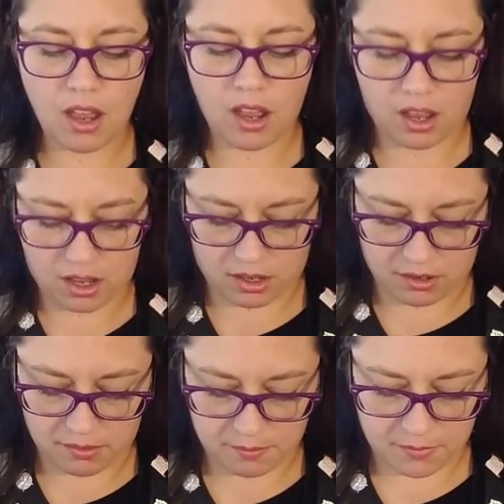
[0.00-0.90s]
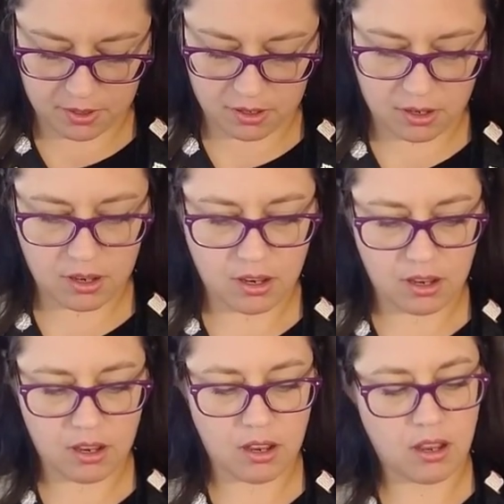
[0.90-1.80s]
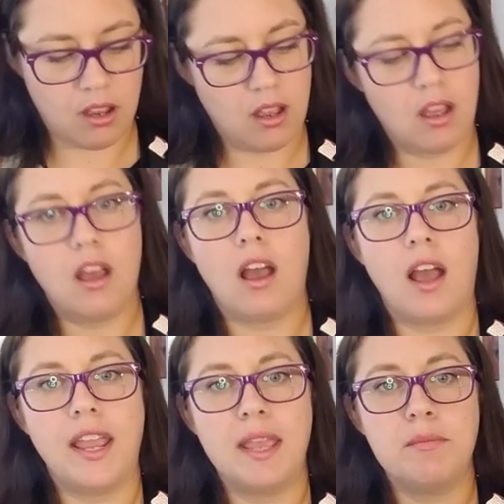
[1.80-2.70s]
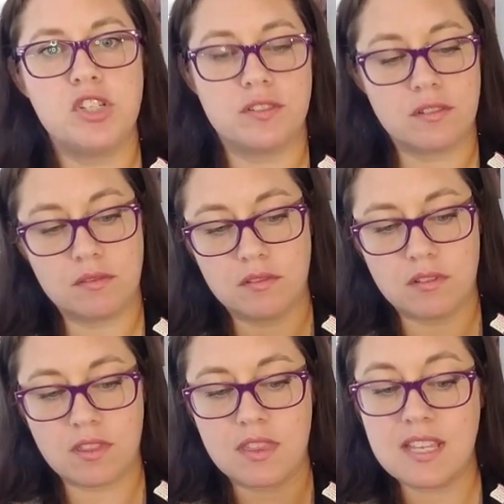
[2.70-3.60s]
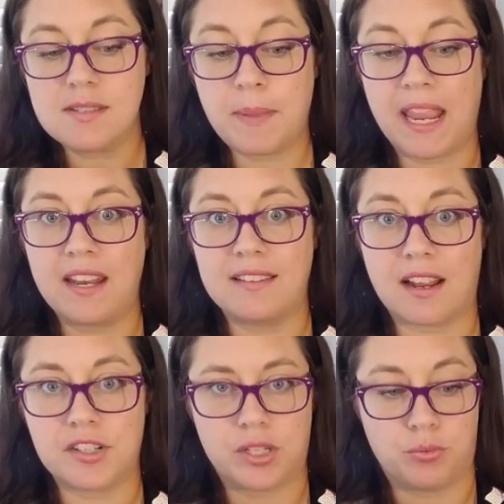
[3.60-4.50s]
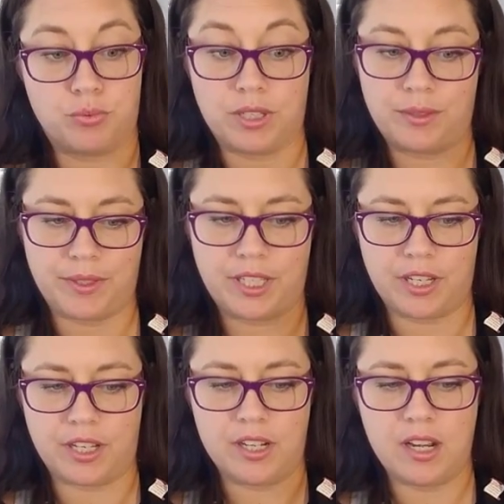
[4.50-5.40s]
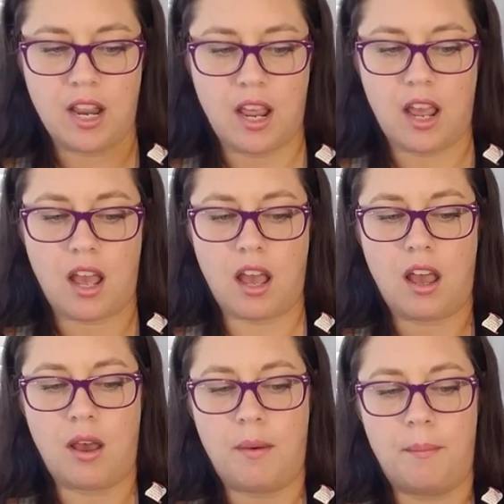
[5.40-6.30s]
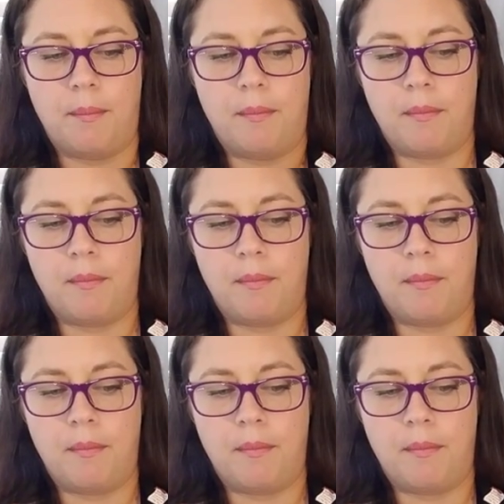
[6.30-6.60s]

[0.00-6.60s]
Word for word: um, I am just, this paint is actually really, really good. Um,